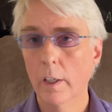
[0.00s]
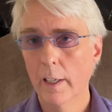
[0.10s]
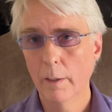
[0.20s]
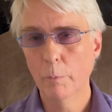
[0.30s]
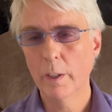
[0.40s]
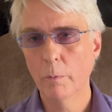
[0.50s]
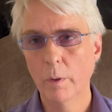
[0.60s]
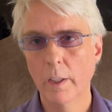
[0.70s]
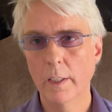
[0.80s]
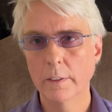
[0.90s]
And when they
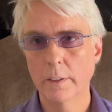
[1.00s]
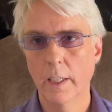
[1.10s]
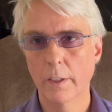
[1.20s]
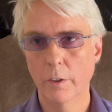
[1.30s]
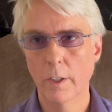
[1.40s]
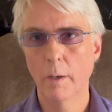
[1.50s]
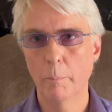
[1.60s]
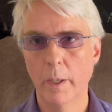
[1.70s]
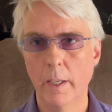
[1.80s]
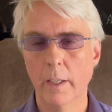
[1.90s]
realize that they're not
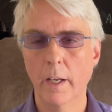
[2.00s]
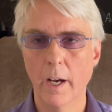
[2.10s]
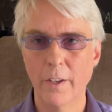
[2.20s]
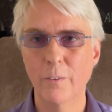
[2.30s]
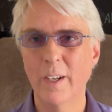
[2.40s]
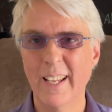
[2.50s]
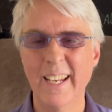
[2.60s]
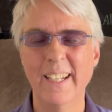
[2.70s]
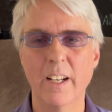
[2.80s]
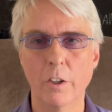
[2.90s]
paying
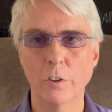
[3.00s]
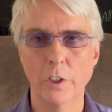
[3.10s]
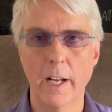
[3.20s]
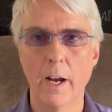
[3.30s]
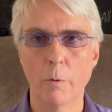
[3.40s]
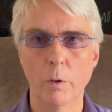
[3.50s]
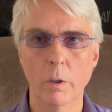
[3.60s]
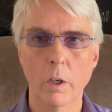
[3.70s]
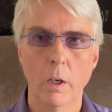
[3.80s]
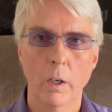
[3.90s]
$180 an hour
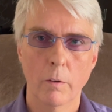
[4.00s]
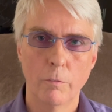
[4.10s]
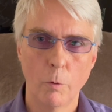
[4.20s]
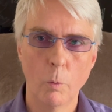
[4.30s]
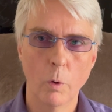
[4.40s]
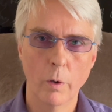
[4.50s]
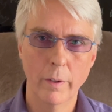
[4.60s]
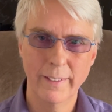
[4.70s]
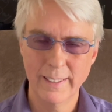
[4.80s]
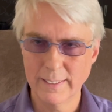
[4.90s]
for
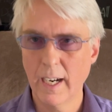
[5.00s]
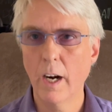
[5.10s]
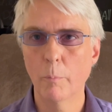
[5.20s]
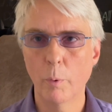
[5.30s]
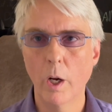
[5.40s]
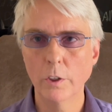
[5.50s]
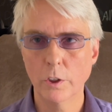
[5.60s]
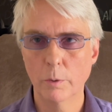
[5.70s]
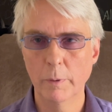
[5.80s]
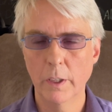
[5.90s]
the entire
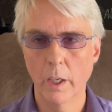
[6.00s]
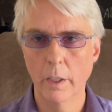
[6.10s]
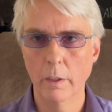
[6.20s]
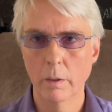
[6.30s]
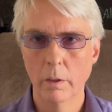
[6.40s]
project to be done,